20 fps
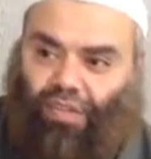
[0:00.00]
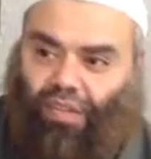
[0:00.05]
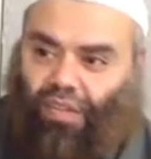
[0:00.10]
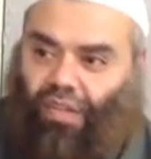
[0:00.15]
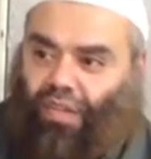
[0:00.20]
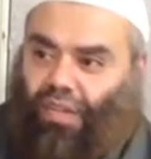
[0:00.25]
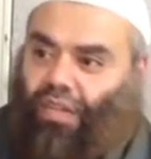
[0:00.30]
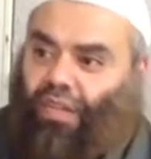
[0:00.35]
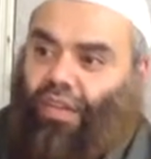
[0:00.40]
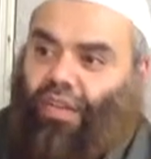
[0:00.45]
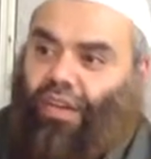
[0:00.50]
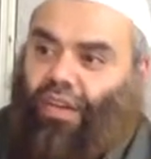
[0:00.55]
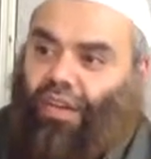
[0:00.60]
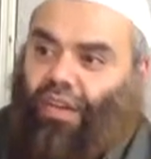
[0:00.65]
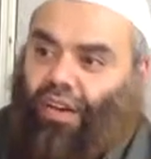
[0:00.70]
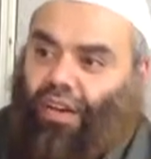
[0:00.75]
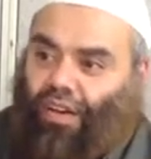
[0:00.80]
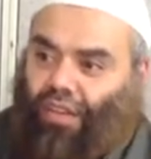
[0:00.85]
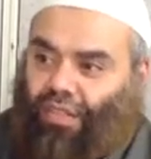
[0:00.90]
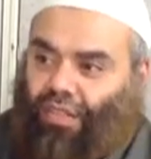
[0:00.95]
on
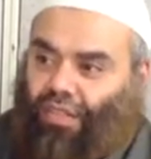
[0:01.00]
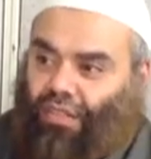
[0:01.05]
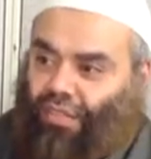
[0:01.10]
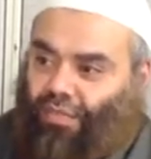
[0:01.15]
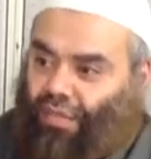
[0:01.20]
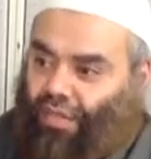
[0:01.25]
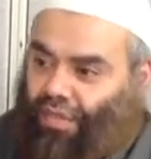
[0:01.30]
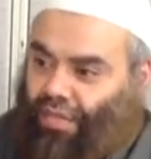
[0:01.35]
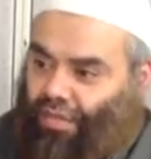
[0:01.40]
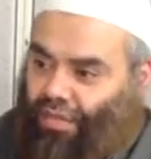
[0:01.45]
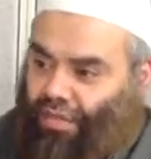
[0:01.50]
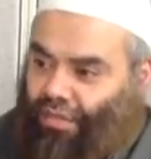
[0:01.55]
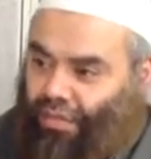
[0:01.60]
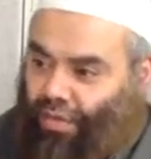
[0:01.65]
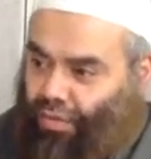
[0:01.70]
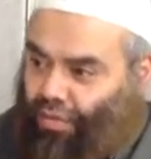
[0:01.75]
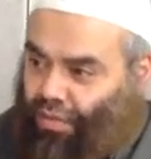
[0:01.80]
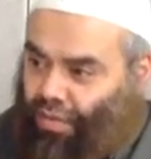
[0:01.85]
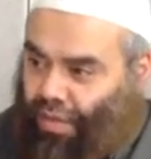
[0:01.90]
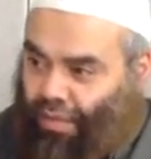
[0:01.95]
the street, on the
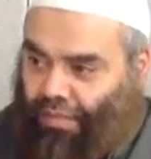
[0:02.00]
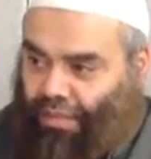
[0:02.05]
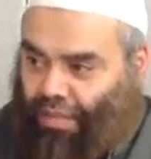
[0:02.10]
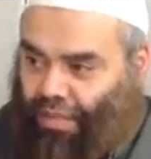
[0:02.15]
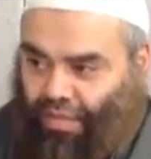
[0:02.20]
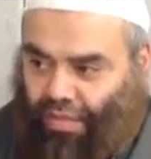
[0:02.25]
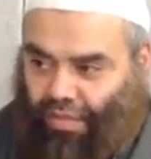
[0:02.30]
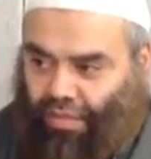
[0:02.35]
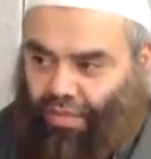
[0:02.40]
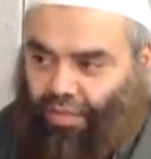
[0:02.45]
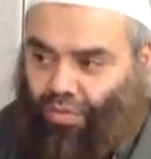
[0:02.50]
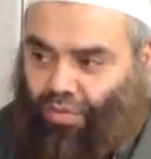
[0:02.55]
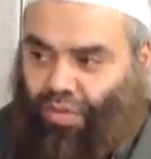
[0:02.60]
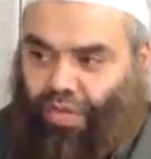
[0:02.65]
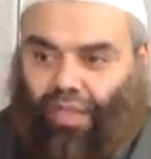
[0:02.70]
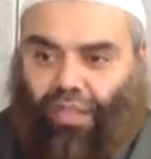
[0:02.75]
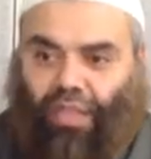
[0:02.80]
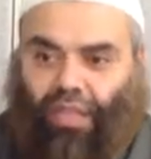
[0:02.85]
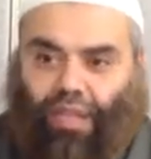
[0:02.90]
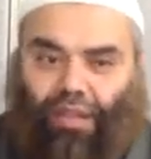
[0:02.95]
road. That means there's no
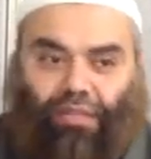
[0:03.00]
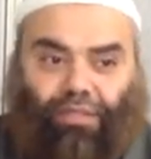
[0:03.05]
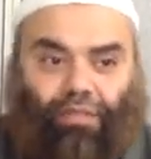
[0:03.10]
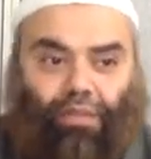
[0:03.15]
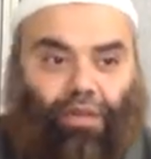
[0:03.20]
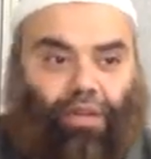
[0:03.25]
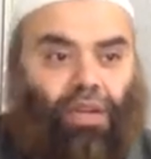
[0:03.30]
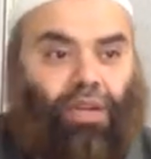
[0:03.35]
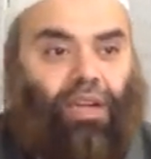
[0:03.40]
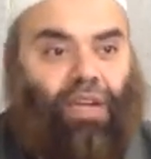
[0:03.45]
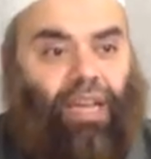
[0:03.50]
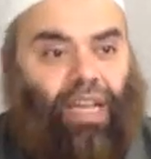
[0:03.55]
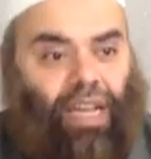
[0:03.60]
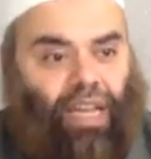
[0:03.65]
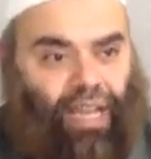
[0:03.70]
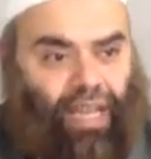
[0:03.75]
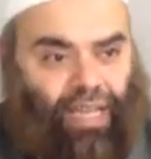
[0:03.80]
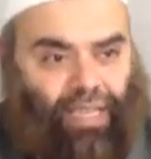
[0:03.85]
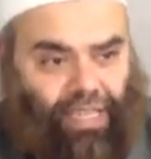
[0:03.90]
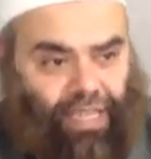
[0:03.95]
need then for
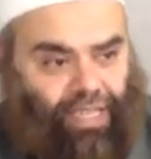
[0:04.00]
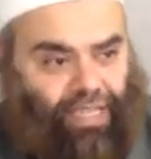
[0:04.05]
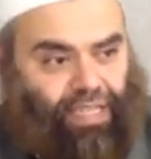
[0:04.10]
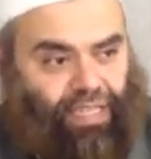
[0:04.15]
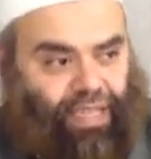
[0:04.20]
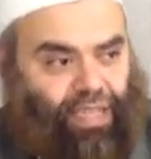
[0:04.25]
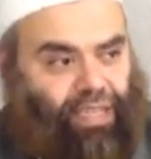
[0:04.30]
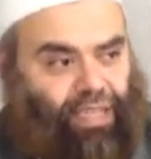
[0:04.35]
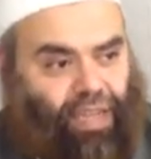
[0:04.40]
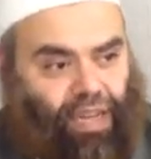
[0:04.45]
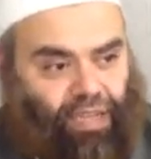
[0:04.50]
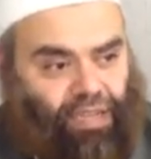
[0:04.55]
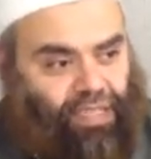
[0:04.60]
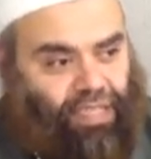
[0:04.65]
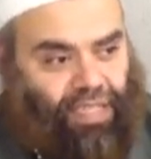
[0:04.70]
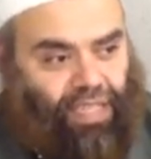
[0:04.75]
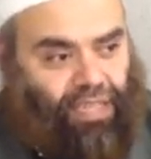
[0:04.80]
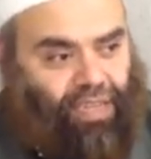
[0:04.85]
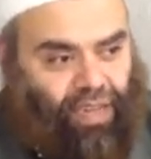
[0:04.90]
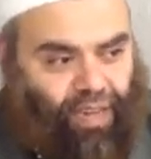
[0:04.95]
a test and the
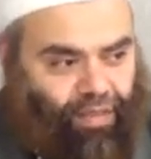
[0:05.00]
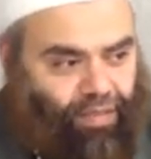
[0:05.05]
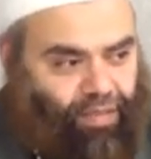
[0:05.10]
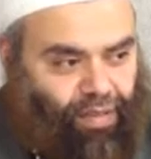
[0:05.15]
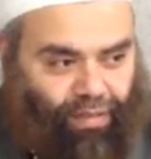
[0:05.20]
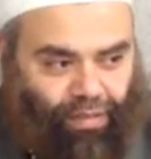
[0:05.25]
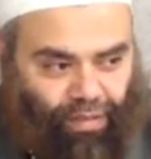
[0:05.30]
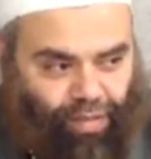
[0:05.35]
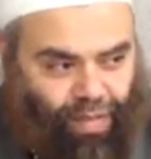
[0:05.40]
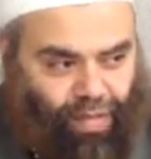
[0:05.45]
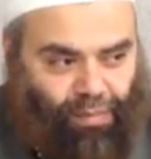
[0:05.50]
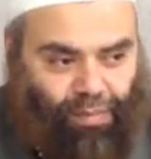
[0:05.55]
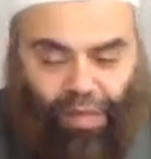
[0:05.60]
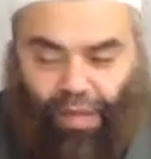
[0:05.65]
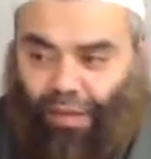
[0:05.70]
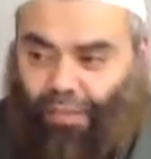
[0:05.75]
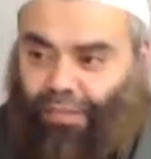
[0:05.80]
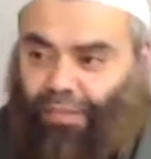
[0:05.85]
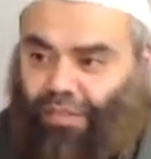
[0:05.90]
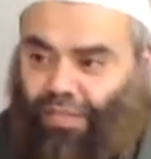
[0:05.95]
unseen, everything
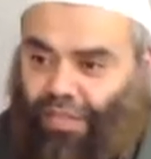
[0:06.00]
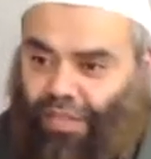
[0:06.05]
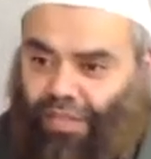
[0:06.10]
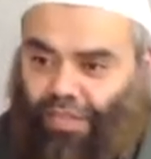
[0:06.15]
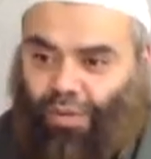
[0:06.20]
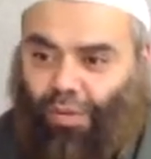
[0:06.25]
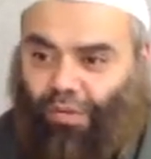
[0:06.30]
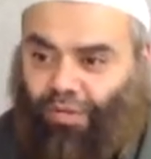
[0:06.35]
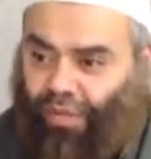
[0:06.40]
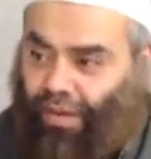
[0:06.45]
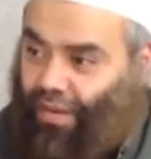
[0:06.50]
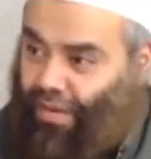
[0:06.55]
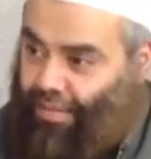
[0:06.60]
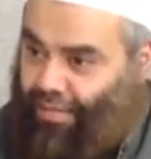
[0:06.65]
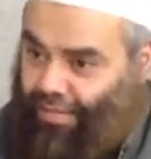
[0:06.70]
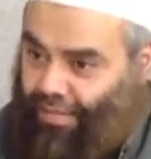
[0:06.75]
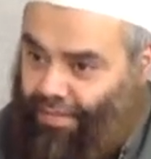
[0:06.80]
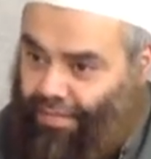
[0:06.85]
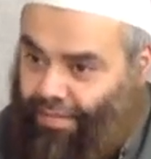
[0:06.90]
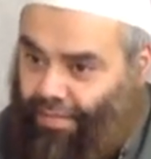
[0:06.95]
becomes, it's over.
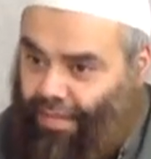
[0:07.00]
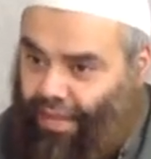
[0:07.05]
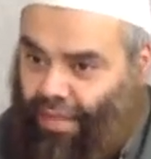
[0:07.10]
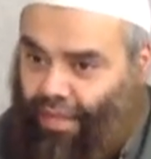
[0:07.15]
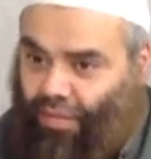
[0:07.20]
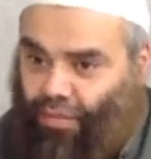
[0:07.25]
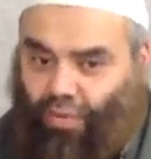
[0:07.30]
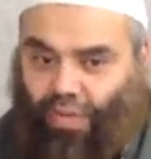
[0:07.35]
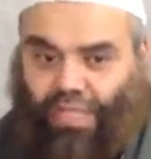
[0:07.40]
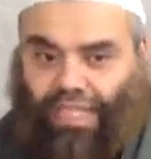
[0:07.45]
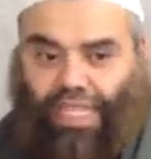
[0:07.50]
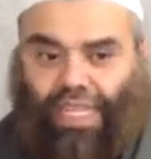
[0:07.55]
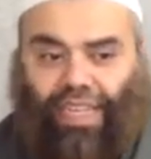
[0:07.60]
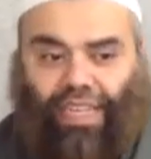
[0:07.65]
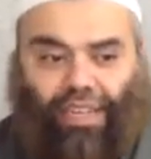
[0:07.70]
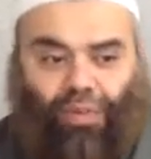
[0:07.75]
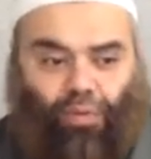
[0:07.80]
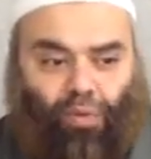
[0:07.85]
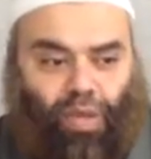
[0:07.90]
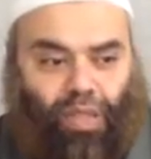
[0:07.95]
We're
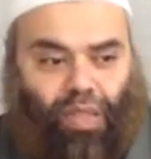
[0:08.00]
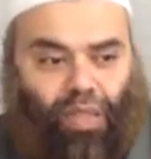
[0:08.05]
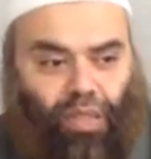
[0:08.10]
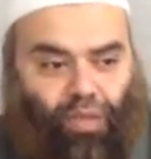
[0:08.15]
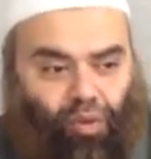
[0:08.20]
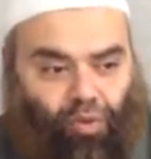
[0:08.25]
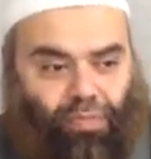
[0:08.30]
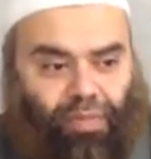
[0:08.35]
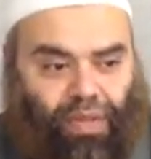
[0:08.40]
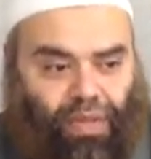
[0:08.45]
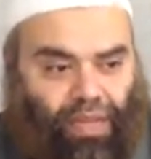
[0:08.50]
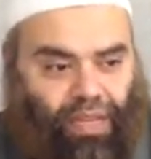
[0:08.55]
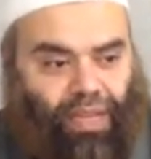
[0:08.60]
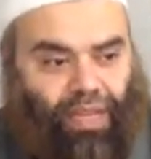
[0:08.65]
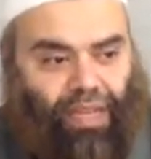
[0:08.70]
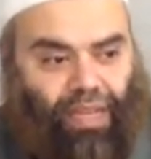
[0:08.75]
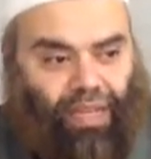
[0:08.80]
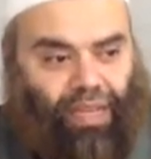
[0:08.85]
dealing with human